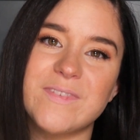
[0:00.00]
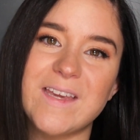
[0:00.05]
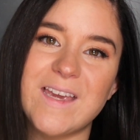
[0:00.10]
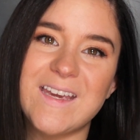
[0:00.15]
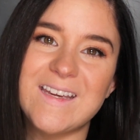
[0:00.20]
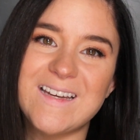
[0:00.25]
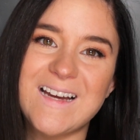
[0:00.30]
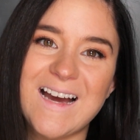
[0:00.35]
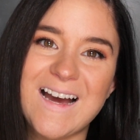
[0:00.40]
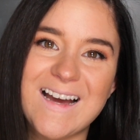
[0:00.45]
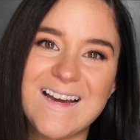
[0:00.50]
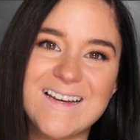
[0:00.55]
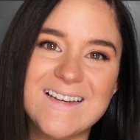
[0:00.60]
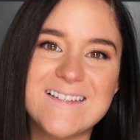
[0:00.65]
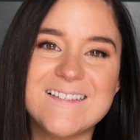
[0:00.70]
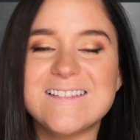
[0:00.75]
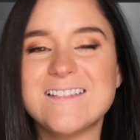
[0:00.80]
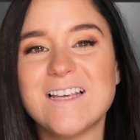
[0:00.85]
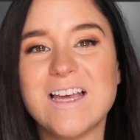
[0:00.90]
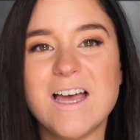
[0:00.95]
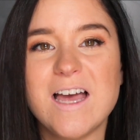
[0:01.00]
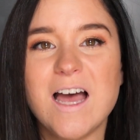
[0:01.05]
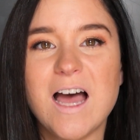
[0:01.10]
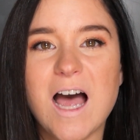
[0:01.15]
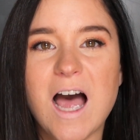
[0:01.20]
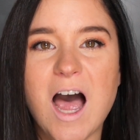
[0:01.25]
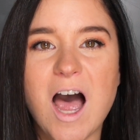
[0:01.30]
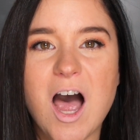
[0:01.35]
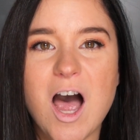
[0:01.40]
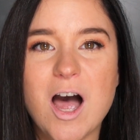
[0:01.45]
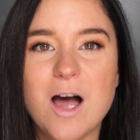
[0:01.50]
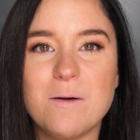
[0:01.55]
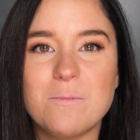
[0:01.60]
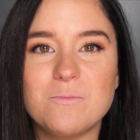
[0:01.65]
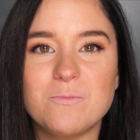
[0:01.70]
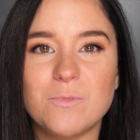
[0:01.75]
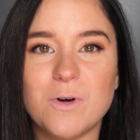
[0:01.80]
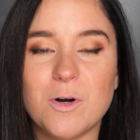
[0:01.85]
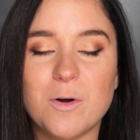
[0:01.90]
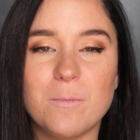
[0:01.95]
Hey guys,
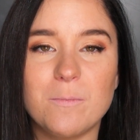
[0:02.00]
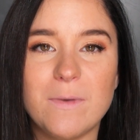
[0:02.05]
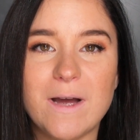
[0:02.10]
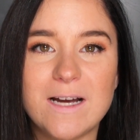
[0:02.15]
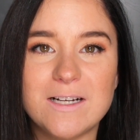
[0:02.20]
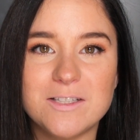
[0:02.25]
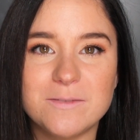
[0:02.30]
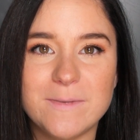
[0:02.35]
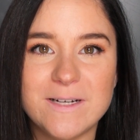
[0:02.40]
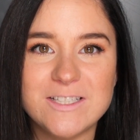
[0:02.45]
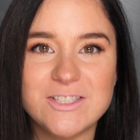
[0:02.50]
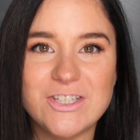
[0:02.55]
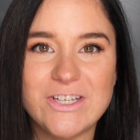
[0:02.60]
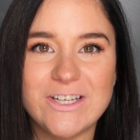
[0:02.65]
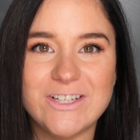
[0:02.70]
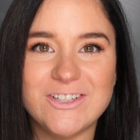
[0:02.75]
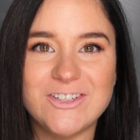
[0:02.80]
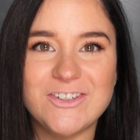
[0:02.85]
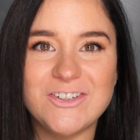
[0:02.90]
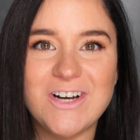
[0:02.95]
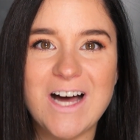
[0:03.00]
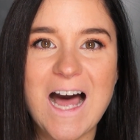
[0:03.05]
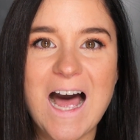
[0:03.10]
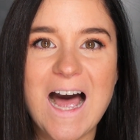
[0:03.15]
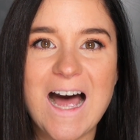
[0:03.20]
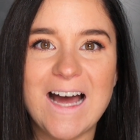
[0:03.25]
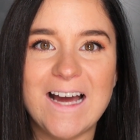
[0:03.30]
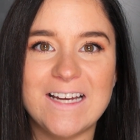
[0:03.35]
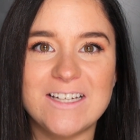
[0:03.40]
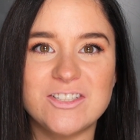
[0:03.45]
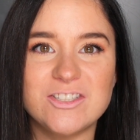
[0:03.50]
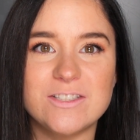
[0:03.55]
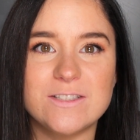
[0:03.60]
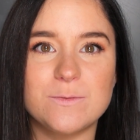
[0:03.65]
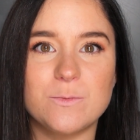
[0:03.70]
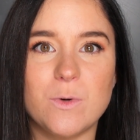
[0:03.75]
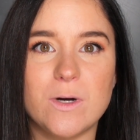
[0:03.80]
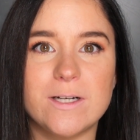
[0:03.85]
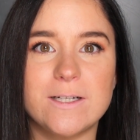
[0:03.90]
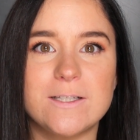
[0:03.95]
welcome back to my channel. I
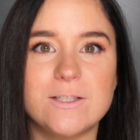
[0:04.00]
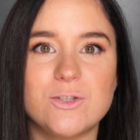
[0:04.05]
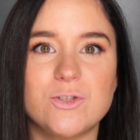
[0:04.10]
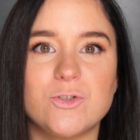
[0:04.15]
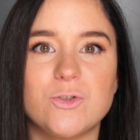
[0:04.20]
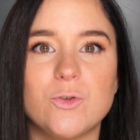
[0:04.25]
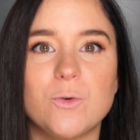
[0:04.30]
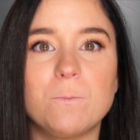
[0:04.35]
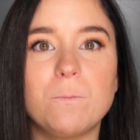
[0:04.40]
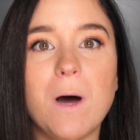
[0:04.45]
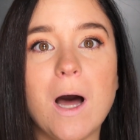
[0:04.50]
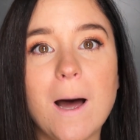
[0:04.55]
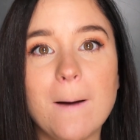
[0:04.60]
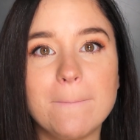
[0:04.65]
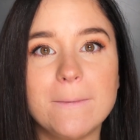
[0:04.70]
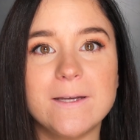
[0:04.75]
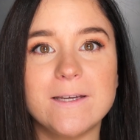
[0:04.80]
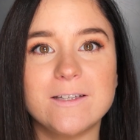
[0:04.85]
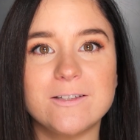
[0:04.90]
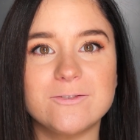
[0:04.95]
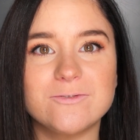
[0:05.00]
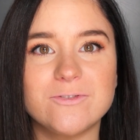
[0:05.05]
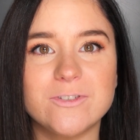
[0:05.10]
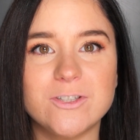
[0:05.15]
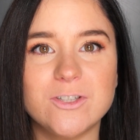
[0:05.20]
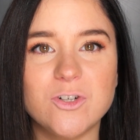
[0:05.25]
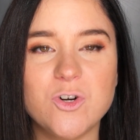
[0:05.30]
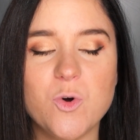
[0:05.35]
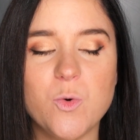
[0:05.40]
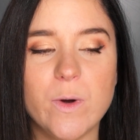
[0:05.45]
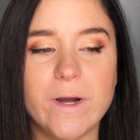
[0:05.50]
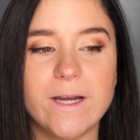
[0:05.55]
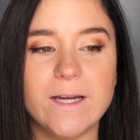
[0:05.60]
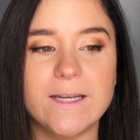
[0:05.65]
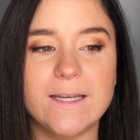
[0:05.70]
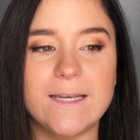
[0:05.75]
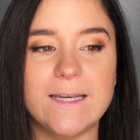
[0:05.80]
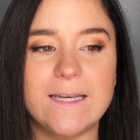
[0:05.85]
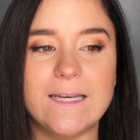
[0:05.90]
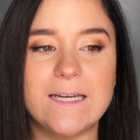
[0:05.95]
just wanted to pop in real
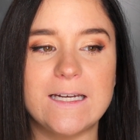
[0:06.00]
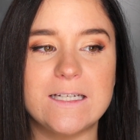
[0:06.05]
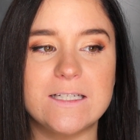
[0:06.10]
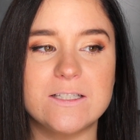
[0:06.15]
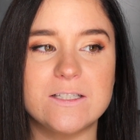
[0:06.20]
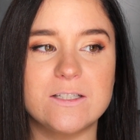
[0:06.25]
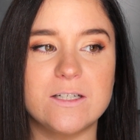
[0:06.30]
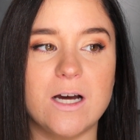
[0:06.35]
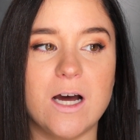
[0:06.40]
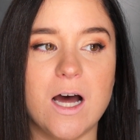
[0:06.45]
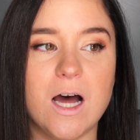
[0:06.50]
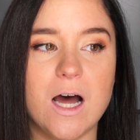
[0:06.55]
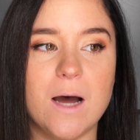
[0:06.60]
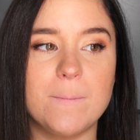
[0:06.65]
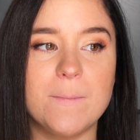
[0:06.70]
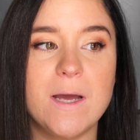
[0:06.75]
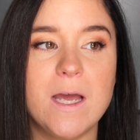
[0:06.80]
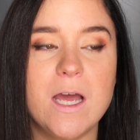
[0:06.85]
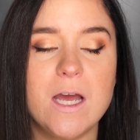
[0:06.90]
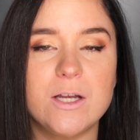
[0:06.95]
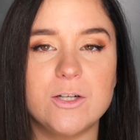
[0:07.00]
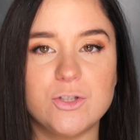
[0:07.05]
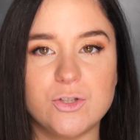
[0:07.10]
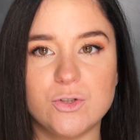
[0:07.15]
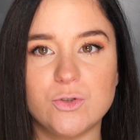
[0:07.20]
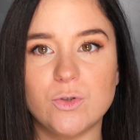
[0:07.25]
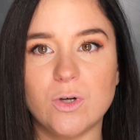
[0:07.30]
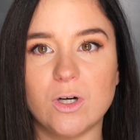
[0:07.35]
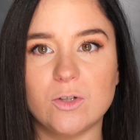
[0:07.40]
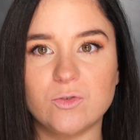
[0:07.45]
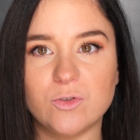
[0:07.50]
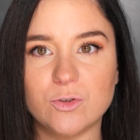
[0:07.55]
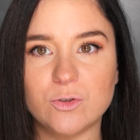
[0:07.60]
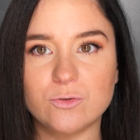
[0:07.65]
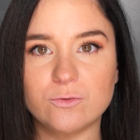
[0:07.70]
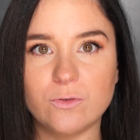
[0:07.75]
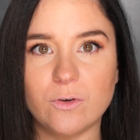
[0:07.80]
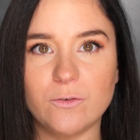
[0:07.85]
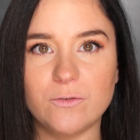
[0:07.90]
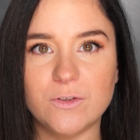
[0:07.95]
quick and do a
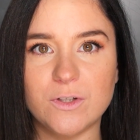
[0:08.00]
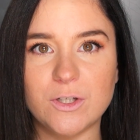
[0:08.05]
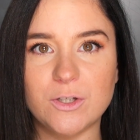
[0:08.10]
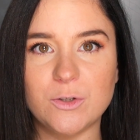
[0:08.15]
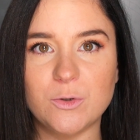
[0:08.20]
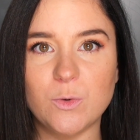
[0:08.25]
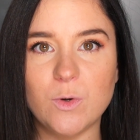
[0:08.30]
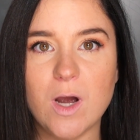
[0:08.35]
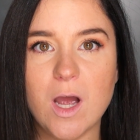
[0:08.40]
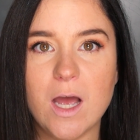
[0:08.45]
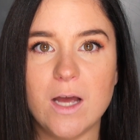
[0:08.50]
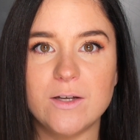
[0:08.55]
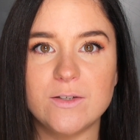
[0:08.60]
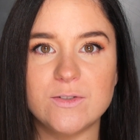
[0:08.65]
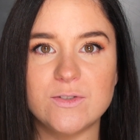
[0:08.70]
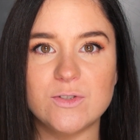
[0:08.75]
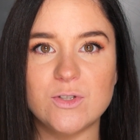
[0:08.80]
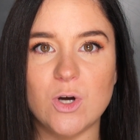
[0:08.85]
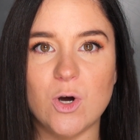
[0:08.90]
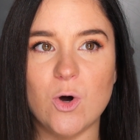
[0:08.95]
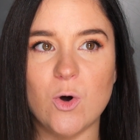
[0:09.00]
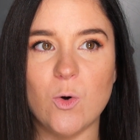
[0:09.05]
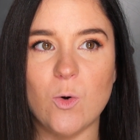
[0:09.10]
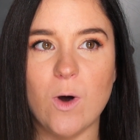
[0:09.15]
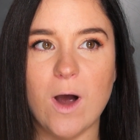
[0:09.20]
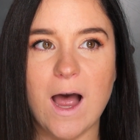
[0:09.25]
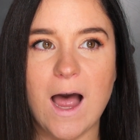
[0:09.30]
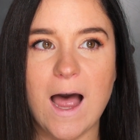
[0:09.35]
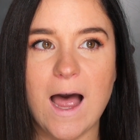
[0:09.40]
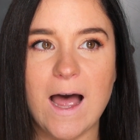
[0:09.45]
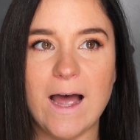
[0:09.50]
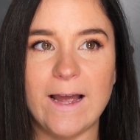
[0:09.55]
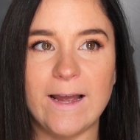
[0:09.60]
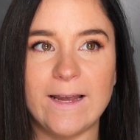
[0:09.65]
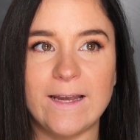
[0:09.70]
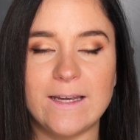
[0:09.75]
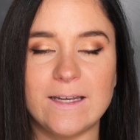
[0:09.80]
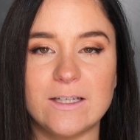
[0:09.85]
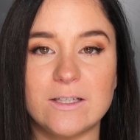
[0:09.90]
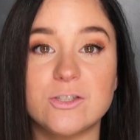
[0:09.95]
little review. So
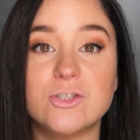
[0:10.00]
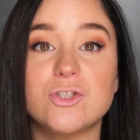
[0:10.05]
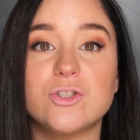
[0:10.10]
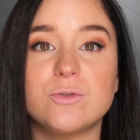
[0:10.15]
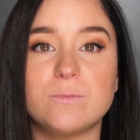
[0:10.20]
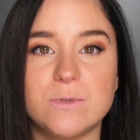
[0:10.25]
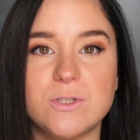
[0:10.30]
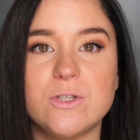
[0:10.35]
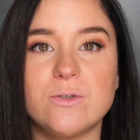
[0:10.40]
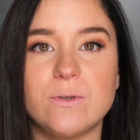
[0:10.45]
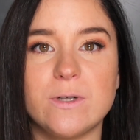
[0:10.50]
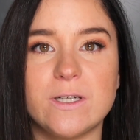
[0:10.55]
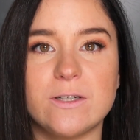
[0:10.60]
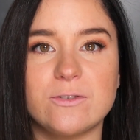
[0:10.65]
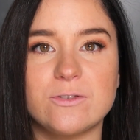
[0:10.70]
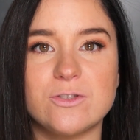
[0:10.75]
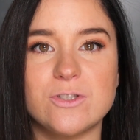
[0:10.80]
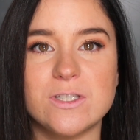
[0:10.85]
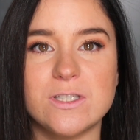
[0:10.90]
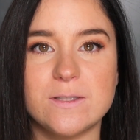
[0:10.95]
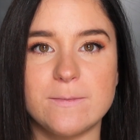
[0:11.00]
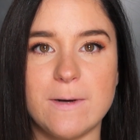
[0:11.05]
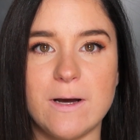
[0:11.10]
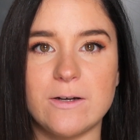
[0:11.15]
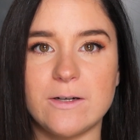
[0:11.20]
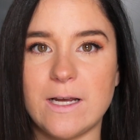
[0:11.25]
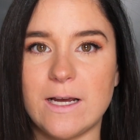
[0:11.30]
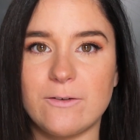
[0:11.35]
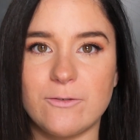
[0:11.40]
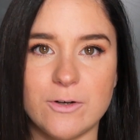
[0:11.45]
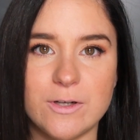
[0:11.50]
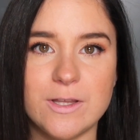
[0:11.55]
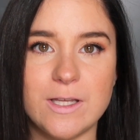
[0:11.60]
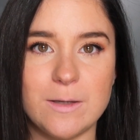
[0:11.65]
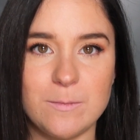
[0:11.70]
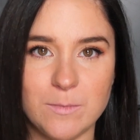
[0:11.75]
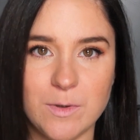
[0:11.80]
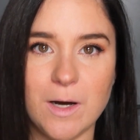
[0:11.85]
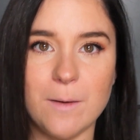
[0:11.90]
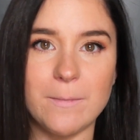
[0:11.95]
I should be doing just about
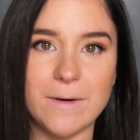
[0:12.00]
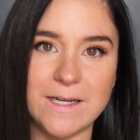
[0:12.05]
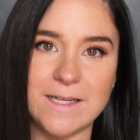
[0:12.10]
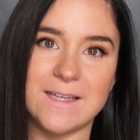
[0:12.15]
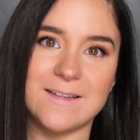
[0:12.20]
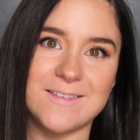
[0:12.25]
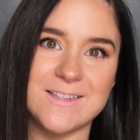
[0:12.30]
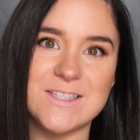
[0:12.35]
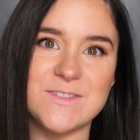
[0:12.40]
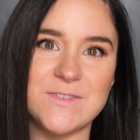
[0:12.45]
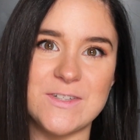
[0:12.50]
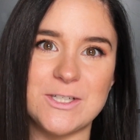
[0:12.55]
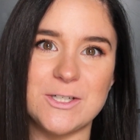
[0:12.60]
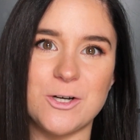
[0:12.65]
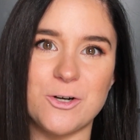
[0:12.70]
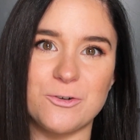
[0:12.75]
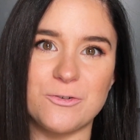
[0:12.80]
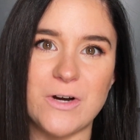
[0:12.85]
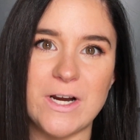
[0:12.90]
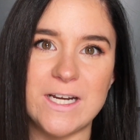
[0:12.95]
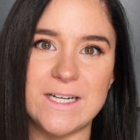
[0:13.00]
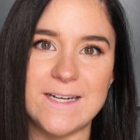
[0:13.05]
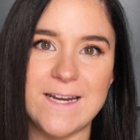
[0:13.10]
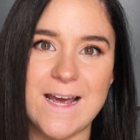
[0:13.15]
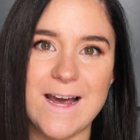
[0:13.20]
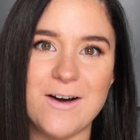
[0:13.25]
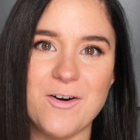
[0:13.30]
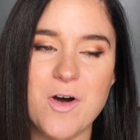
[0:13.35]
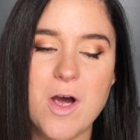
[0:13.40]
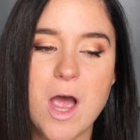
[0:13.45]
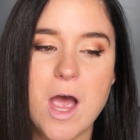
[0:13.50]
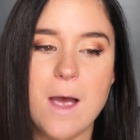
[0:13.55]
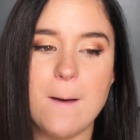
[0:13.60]
everything but making this video right now,